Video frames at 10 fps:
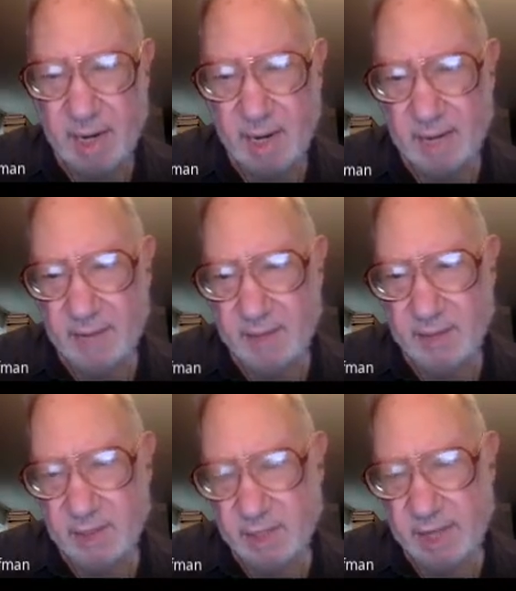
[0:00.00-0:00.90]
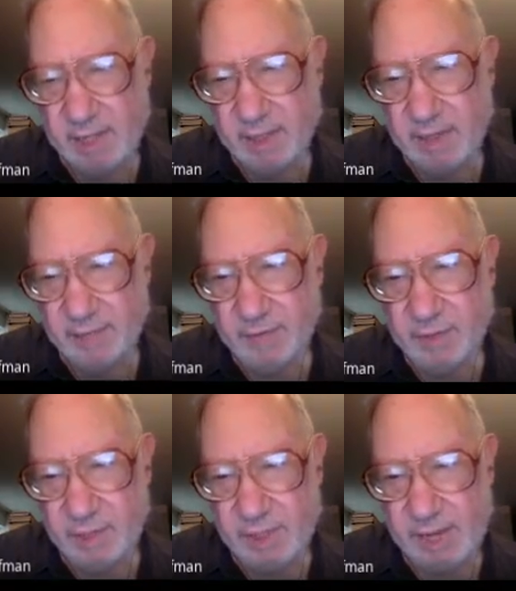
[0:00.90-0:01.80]
And thus it's like the
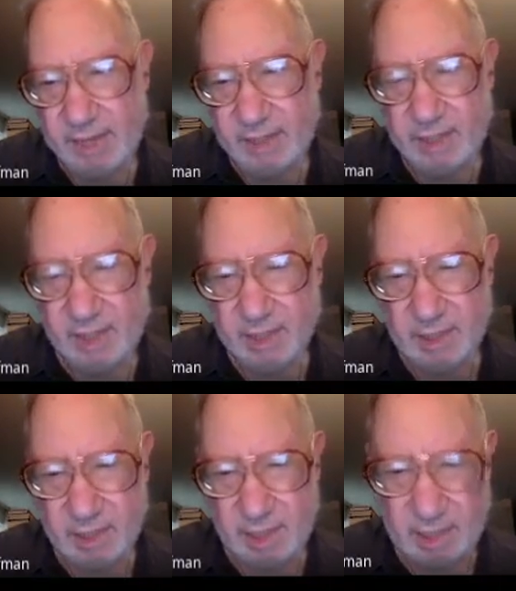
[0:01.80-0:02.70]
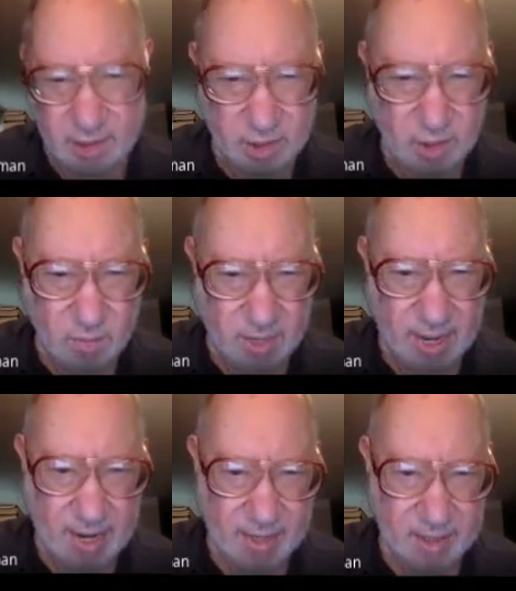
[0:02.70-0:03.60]
different states in a statistical
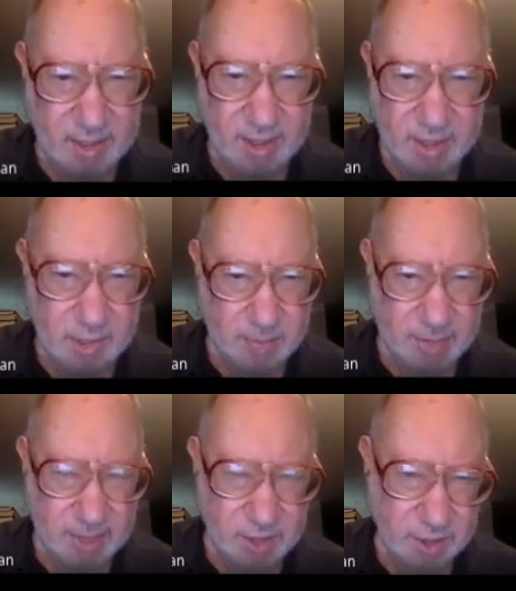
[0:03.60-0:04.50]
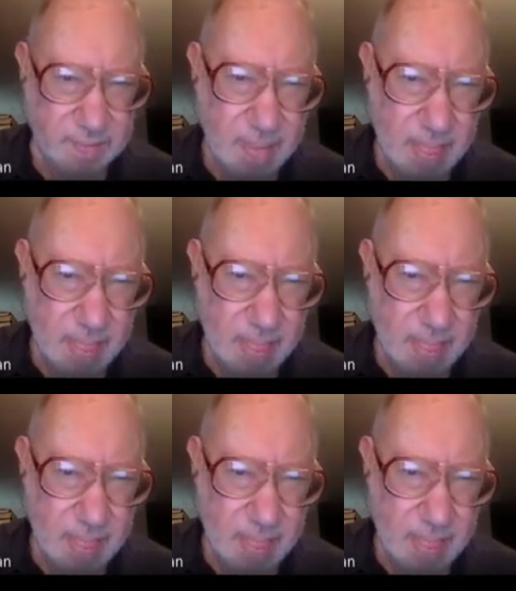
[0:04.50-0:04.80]
mechanics expansion.